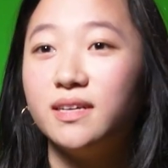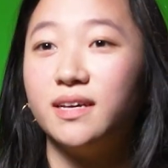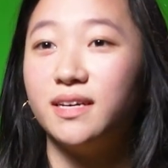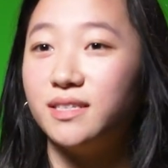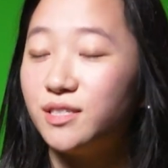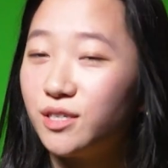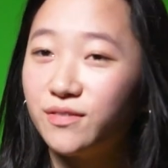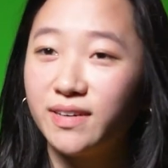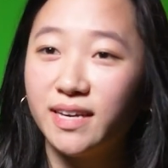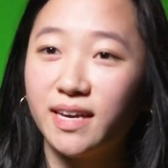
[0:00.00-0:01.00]
and
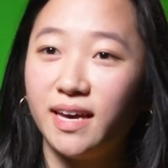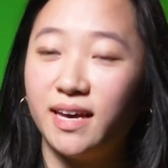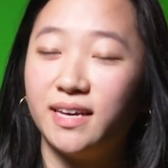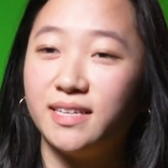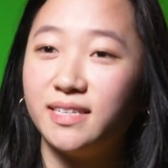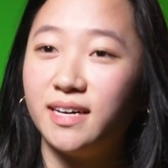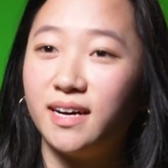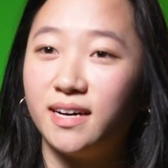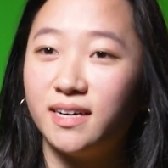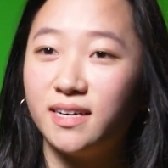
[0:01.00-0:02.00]
serving, and
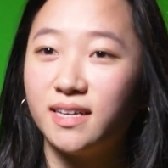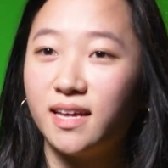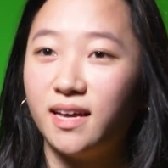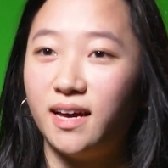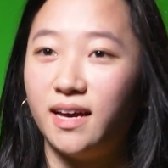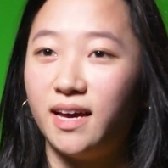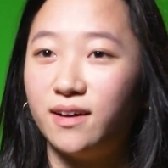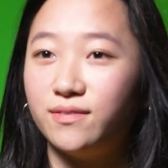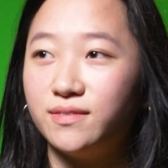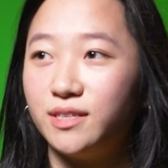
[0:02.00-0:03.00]
I
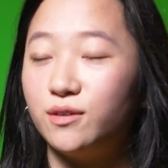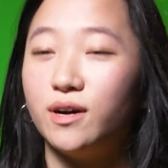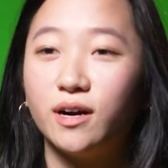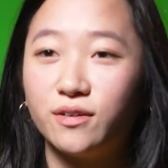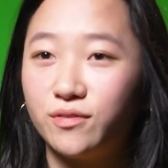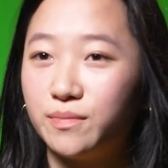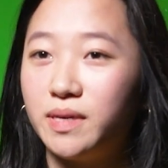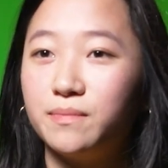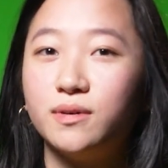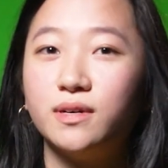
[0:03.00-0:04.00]
have a heart for
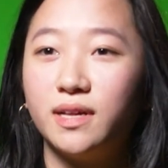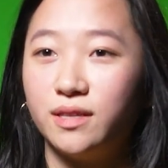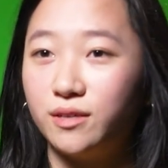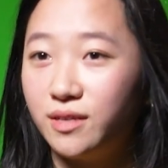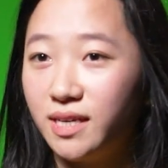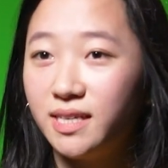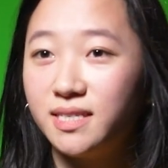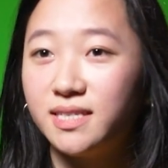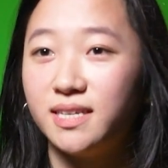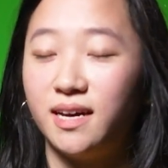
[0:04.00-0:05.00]
people and their
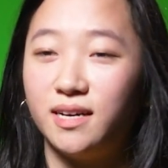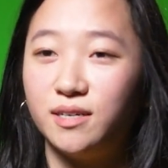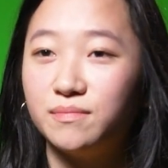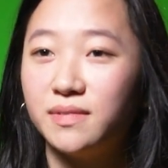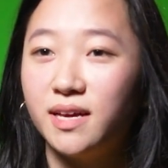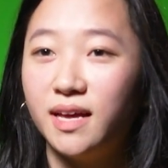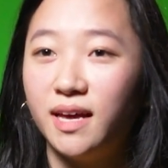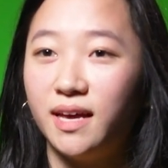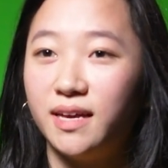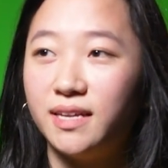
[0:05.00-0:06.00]
needs, and
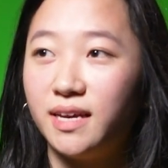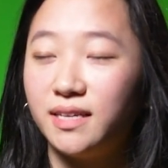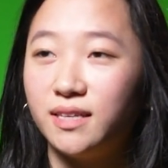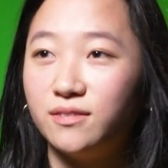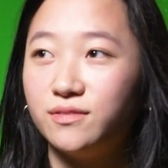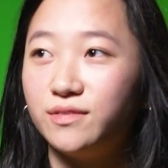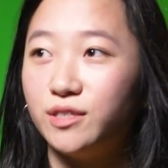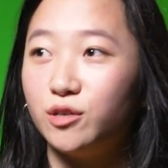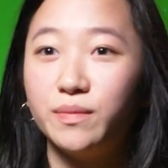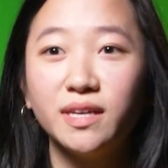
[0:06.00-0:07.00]
I love
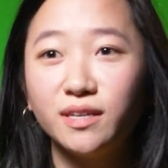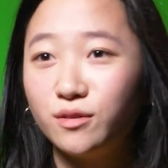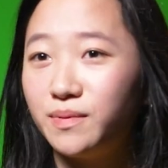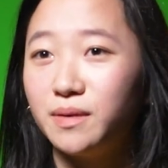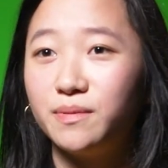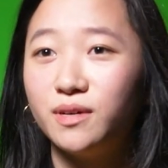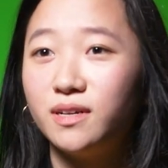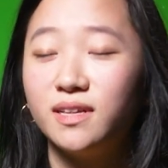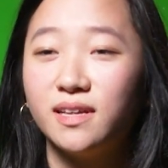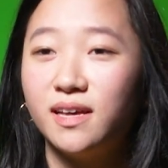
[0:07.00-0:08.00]
meeting new
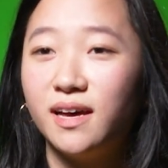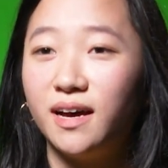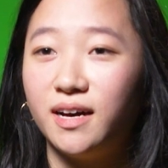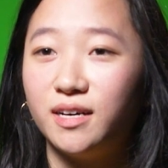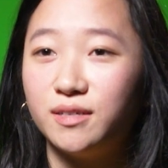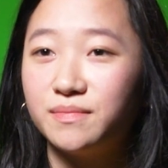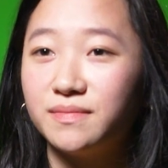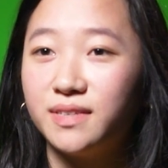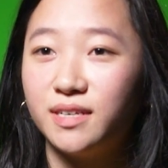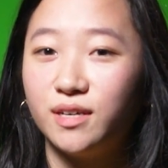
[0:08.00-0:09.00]
people.
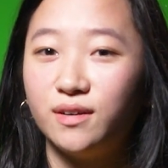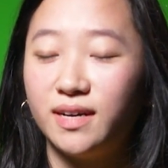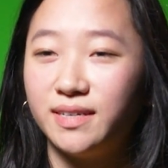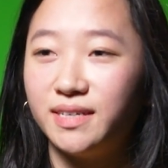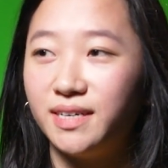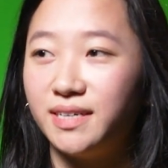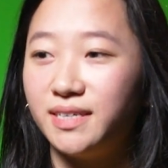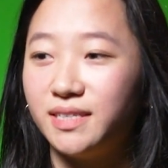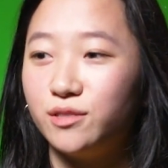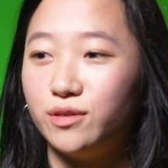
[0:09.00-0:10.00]

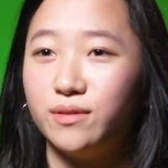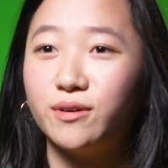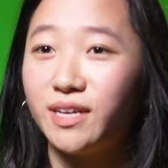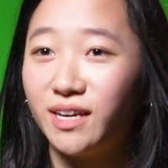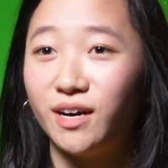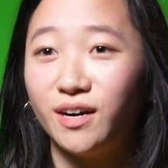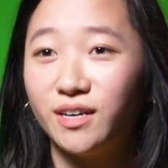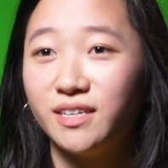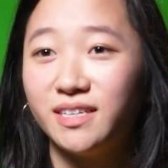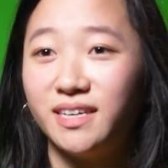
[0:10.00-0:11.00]
I enjoy working
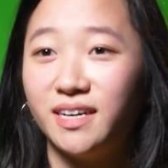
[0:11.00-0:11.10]
hard.